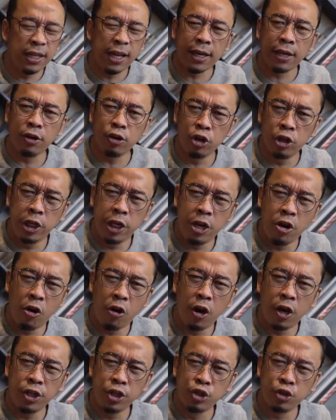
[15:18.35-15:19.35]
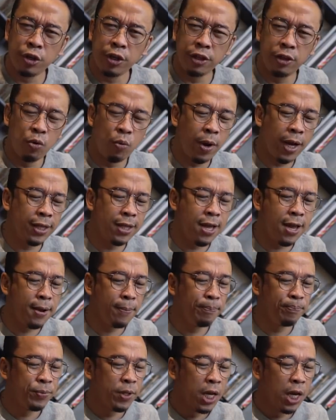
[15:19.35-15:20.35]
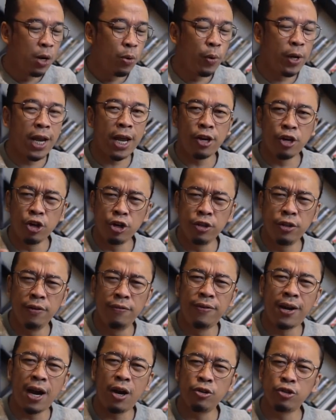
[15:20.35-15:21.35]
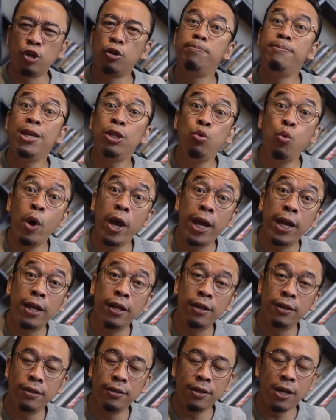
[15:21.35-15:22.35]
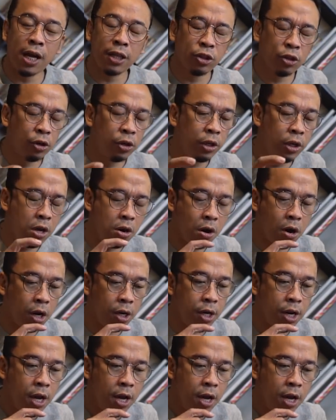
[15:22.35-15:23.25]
Like early on during the wedding, when I heard the vows, or midway, not early on.